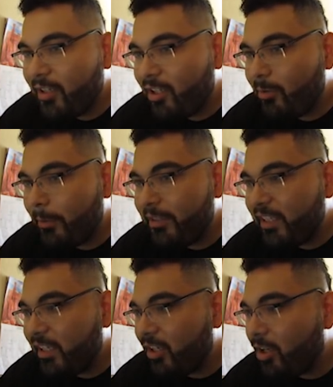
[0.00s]
You might be
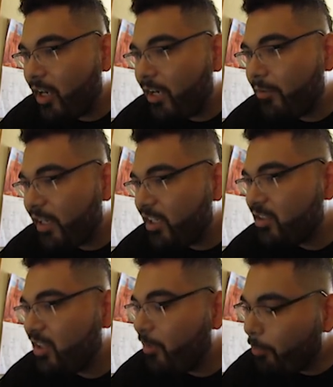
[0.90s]
thinking, alright, Reyes,
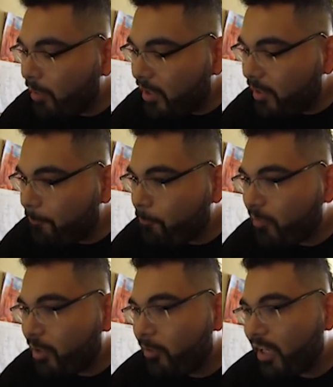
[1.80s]
but
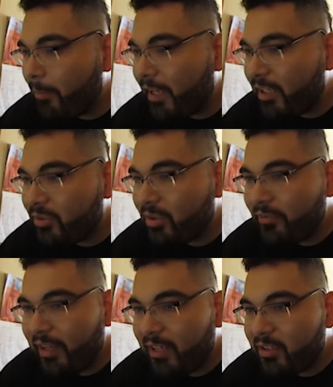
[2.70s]
we gotta make it into a
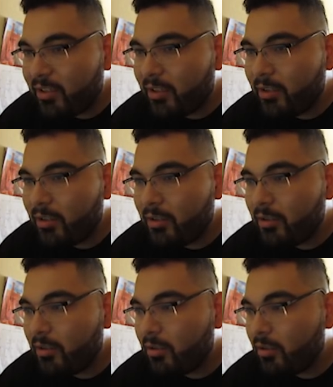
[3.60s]
vector.
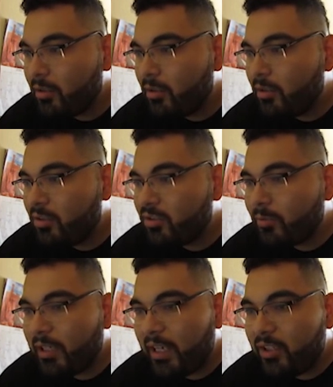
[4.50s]
So
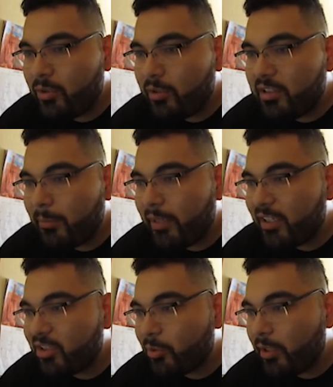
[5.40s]
what I do is I make a
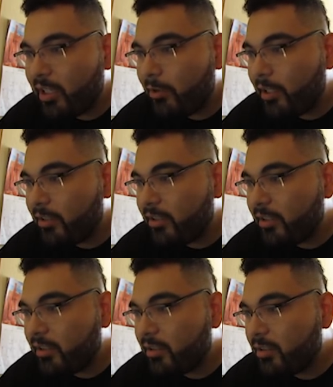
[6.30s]
square around
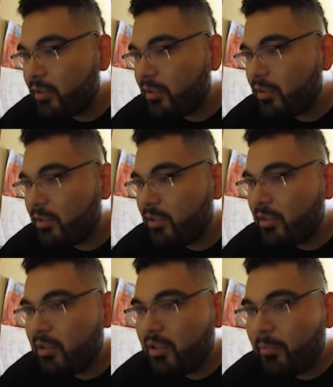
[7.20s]
it,
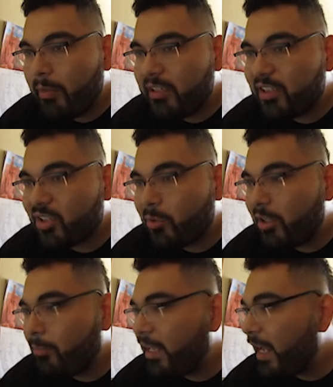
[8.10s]
make the
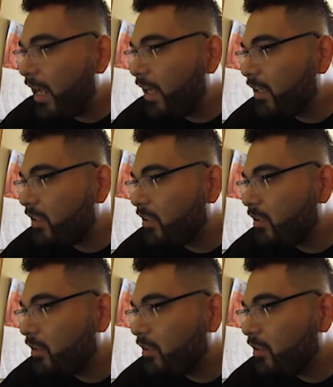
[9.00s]
square black.